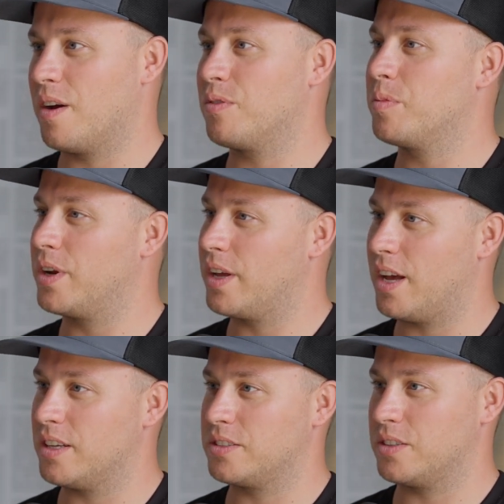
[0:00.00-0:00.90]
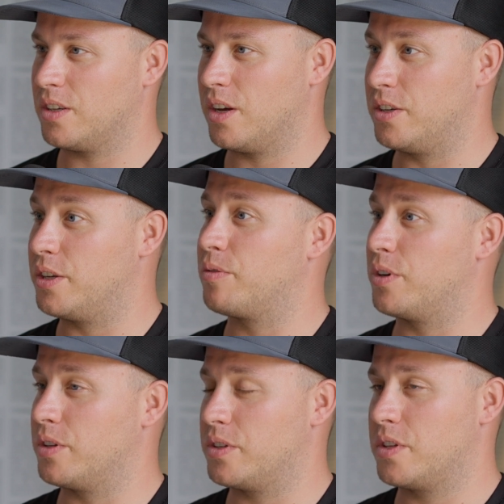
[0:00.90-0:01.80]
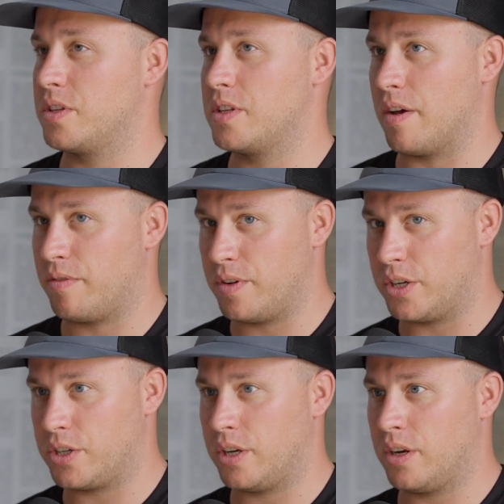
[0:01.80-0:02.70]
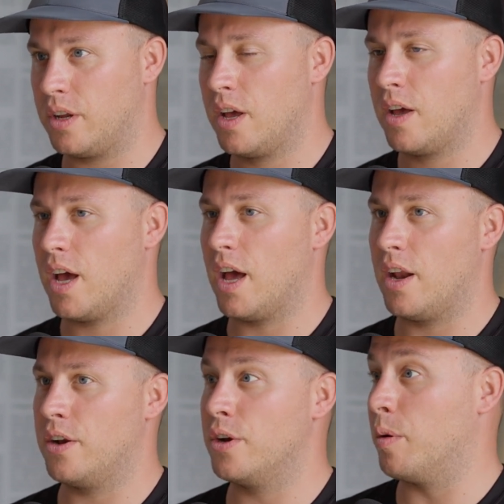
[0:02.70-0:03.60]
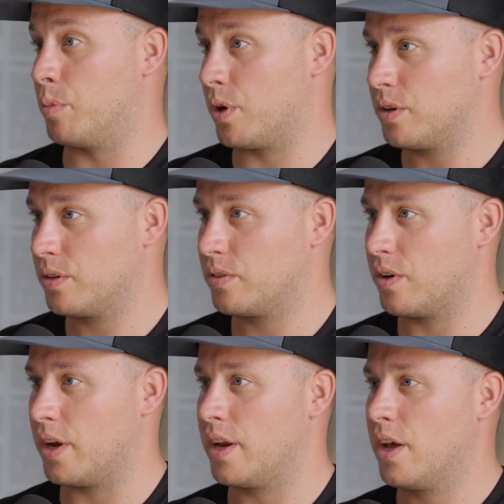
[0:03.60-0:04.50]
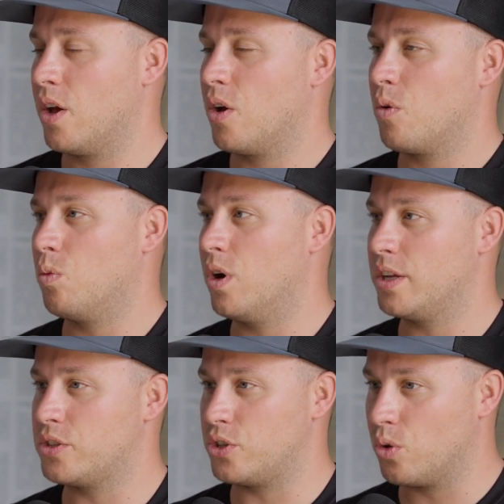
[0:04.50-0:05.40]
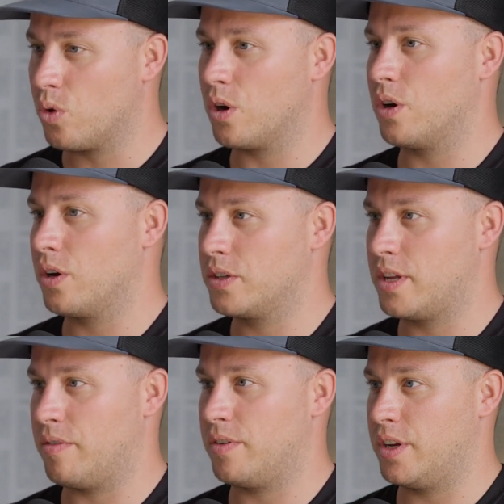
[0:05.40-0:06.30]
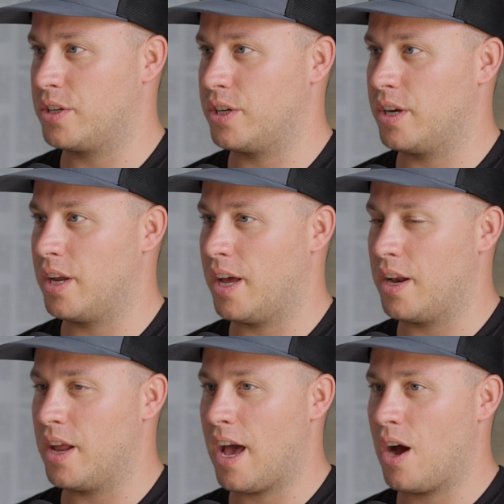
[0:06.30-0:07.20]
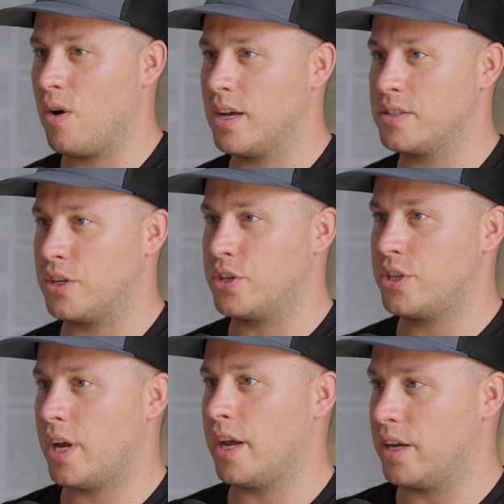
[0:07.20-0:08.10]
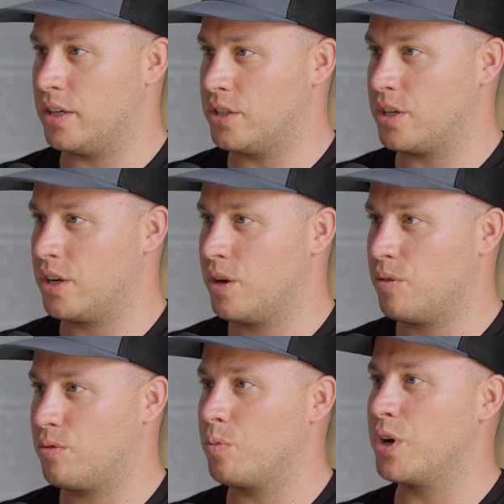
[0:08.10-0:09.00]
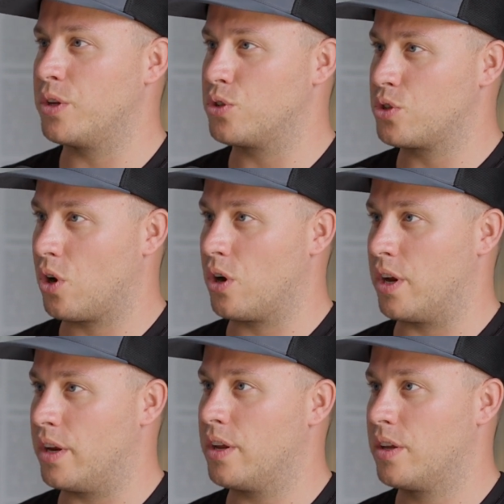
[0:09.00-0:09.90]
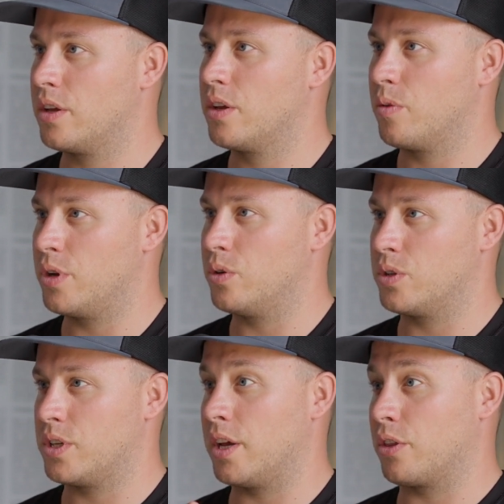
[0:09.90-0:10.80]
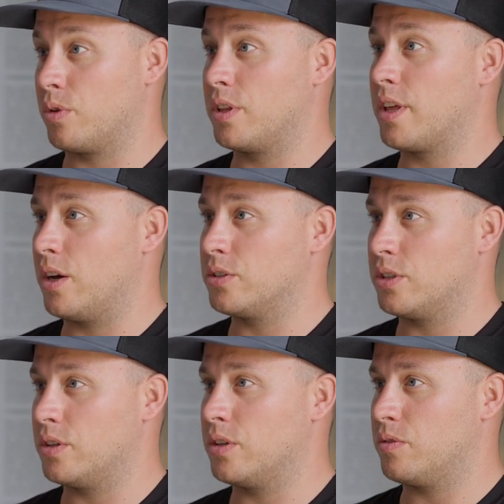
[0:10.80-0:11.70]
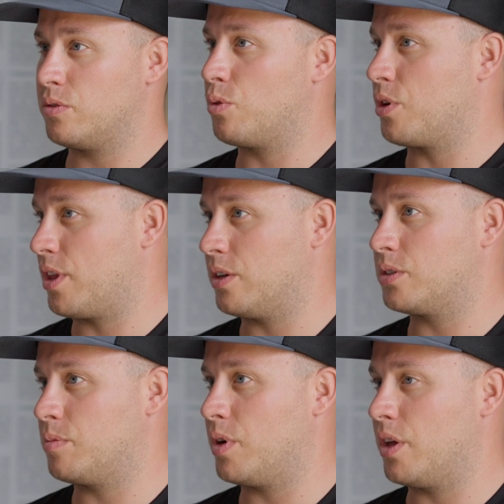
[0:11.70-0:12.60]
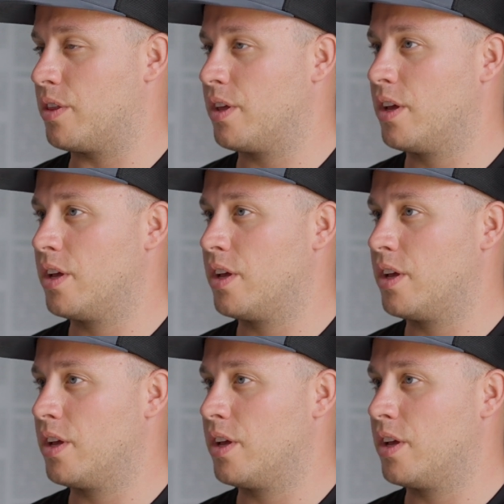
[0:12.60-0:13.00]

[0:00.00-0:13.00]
Everybody has a different definition and number, right? What is your definition and how has it changed from when you started, when you were saying $3,000, $4,000 a month